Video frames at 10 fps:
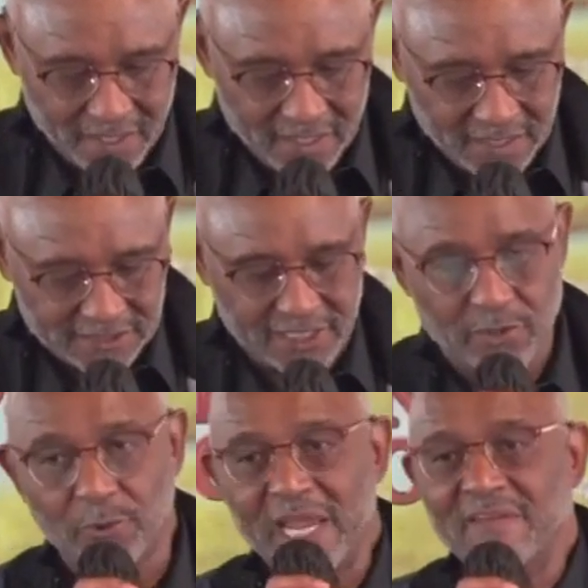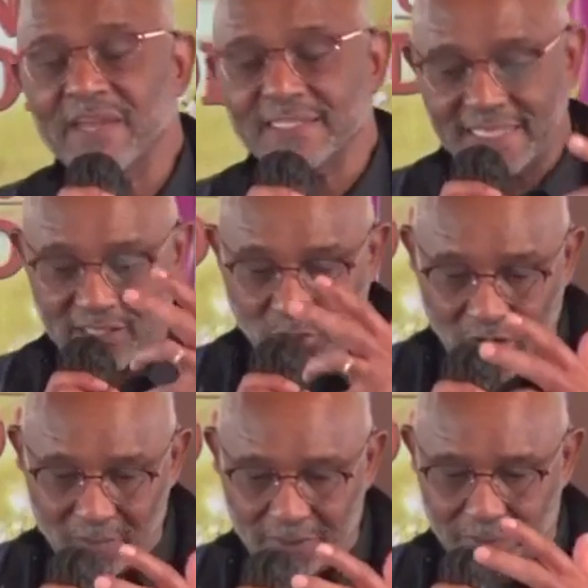See, grieving is a normal
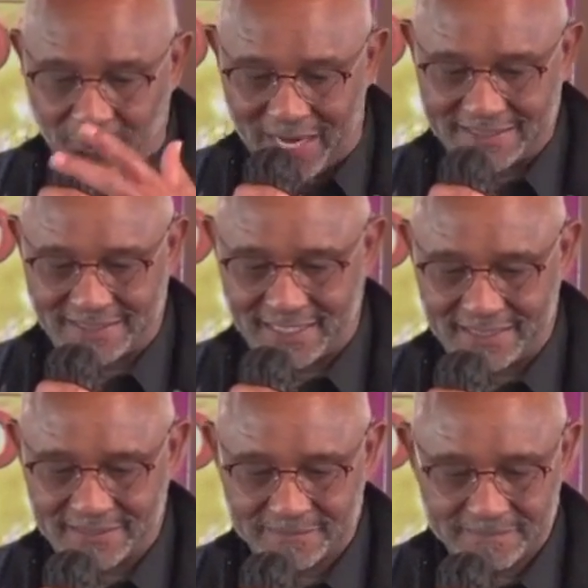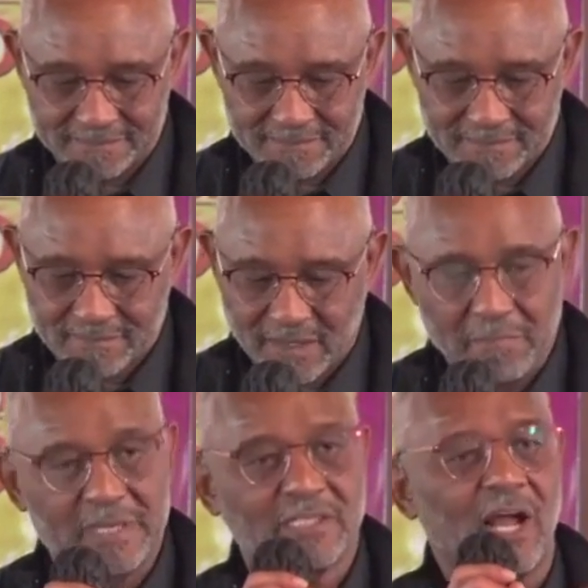process, but it's
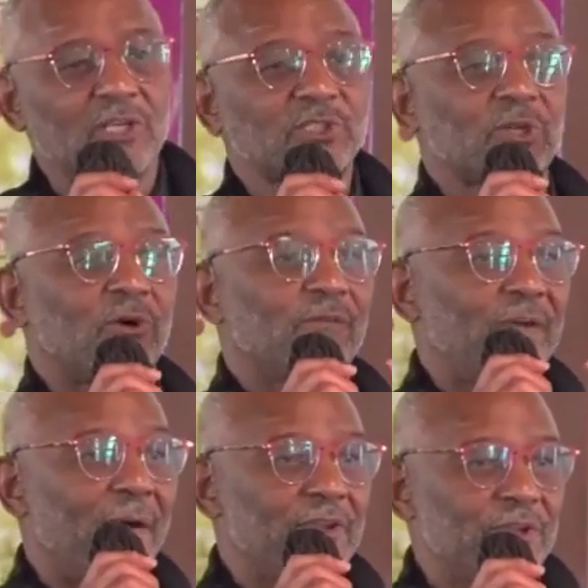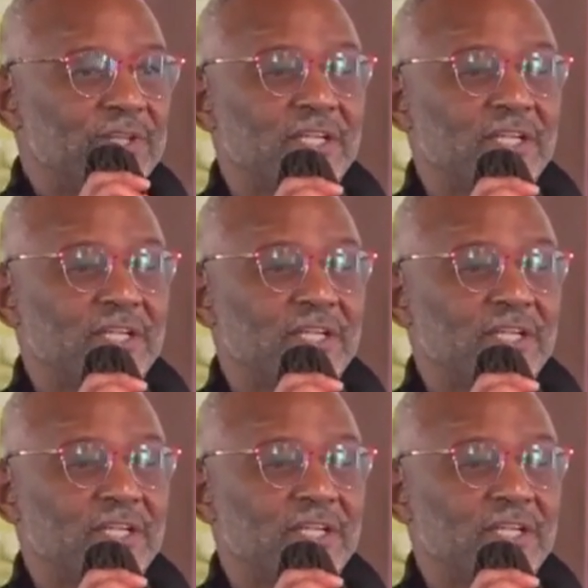also very unique to